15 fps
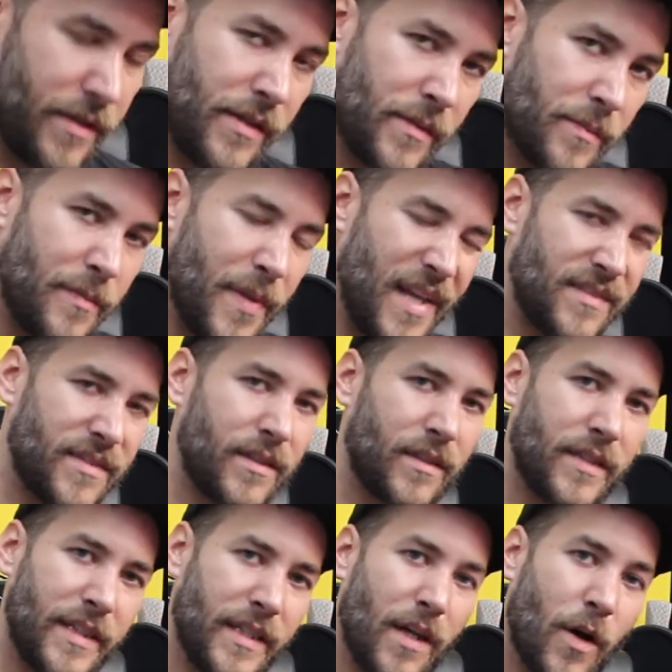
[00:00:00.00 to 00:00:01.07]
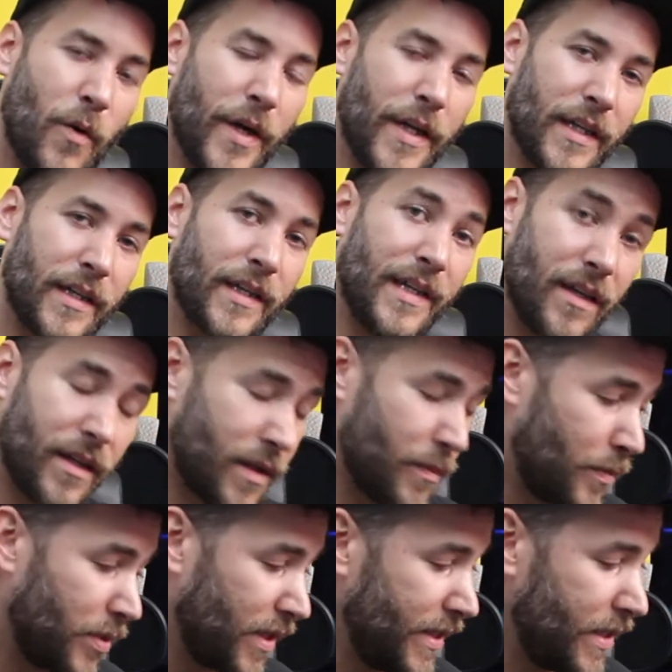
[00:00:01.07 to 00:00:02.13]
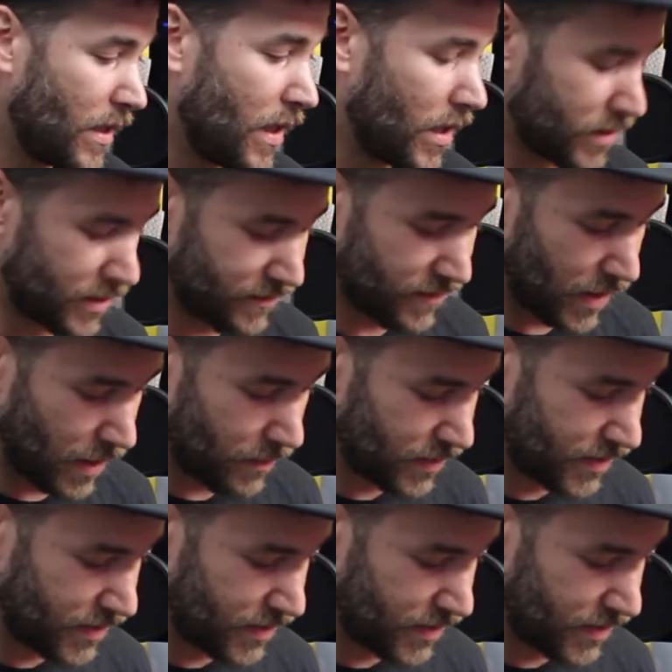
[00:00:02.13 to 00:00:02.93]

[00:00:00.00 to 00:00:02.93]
you're basically going a complete octave up.